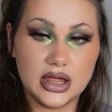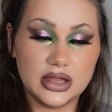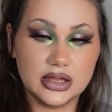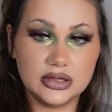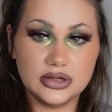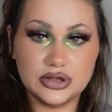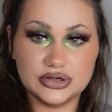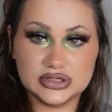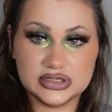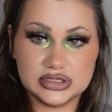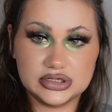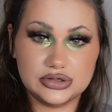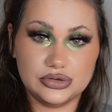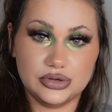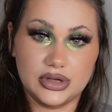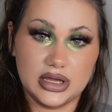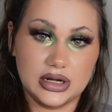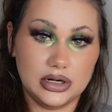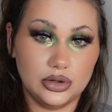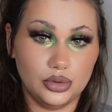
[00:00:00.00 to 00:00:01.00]
just
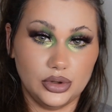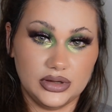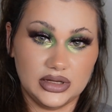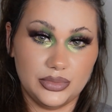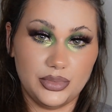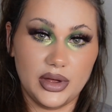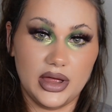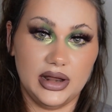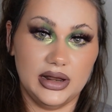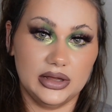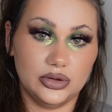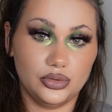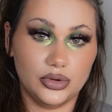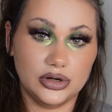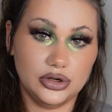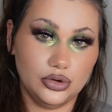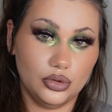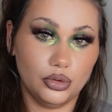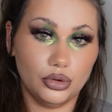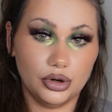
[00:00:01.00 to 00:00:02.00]
together with the palette
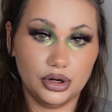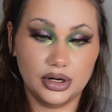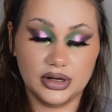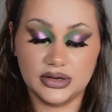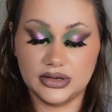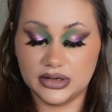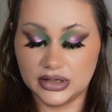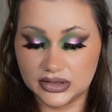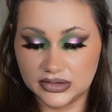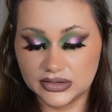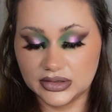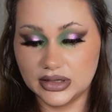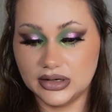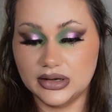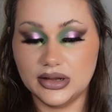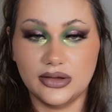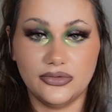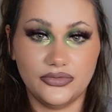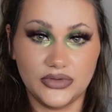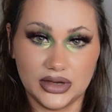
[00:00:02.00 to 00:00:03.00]
when you order it, and
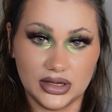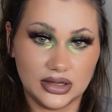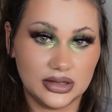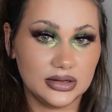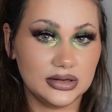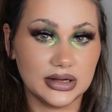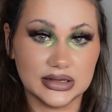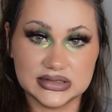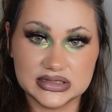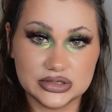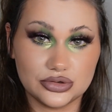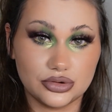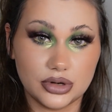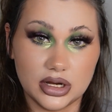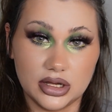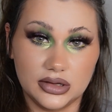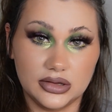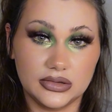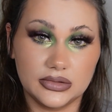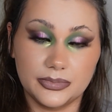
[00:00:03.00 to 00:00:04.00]
I think that's
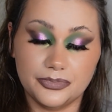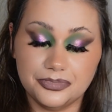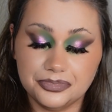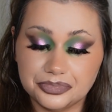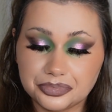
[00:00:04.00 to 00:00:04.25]
great.